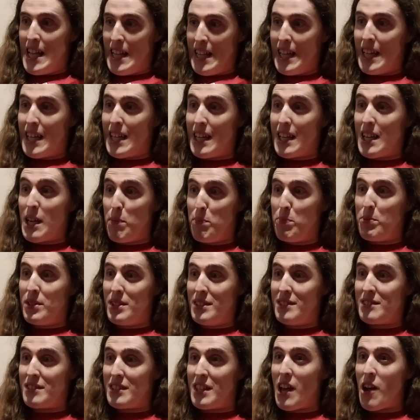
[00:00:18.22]
It can get pretty
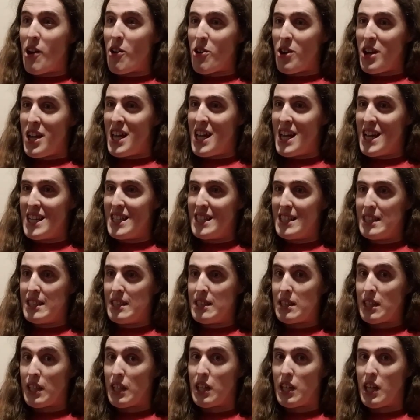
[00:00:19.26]
scary.
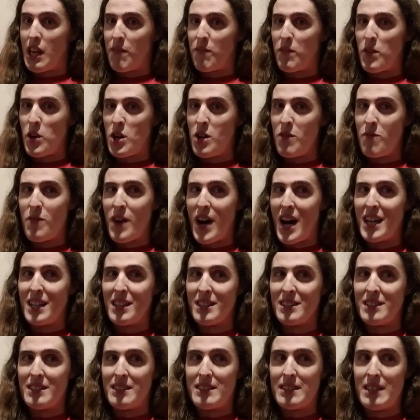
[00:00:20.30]
It can get very
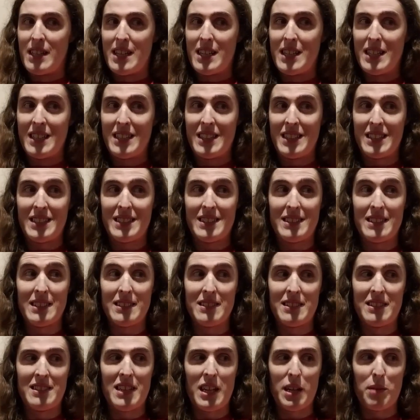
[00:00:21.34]
violent. It
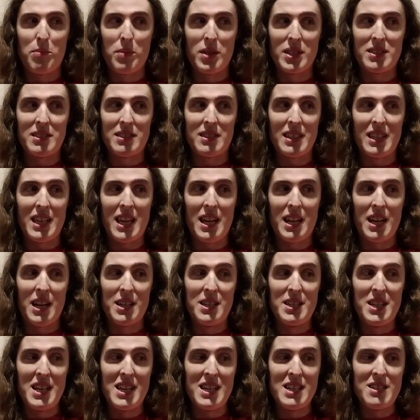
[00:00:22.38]
doesn't take much to get
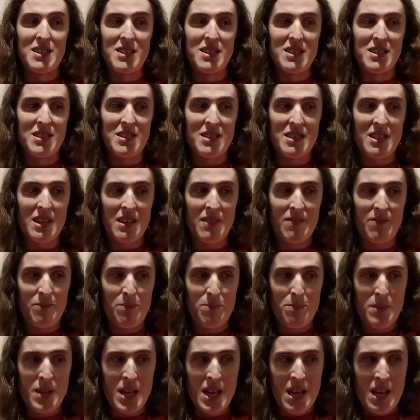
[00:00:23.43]
unhinged.
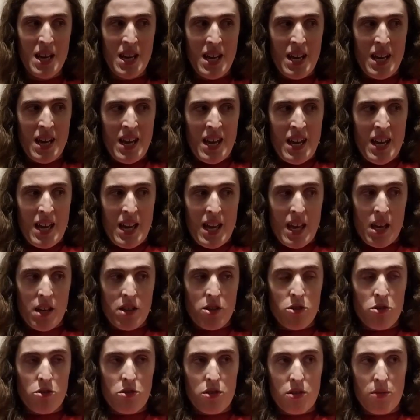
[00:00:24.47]

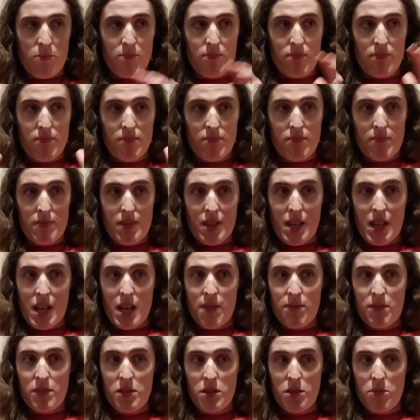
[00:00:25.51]
And I
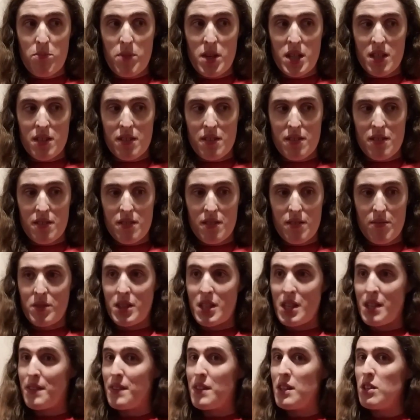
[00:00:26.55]
have to admit
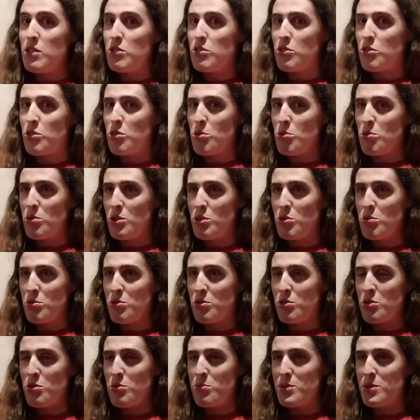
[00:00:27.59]
that these two
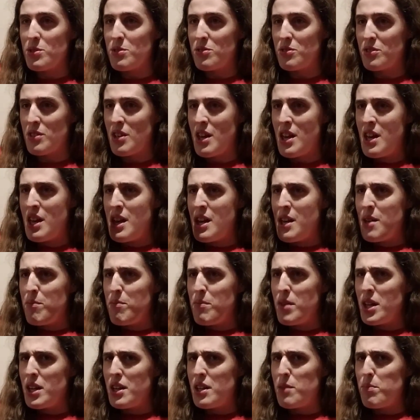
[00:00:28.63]
YouTubers
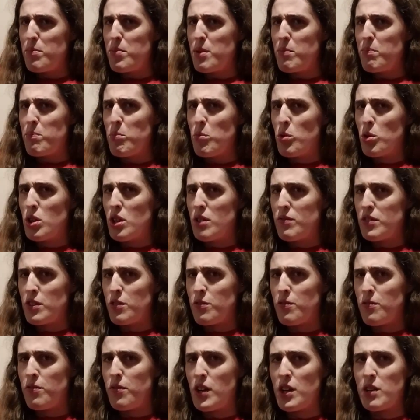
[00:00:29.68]
made it a bit more of a
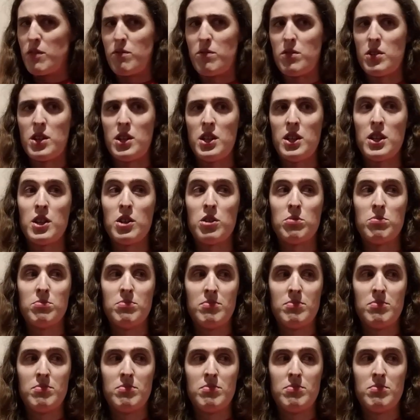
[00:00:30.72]
fun video.